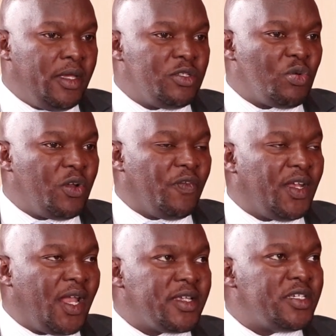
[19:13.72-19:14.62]
is one of
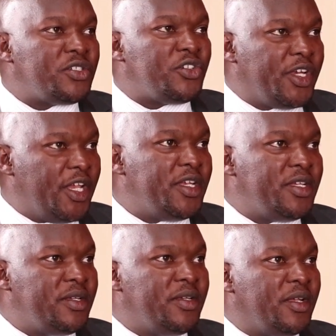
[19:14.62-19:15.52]
the largest traded
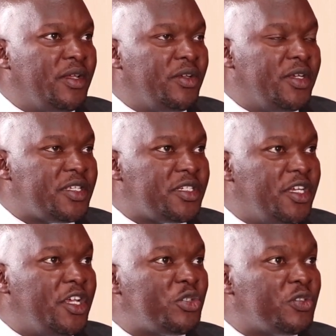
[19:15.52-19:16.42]

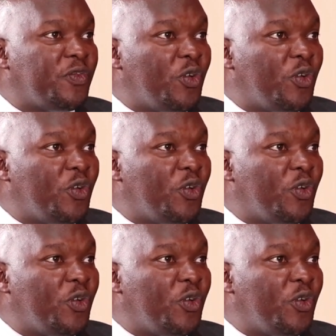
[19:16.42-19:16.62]
destinations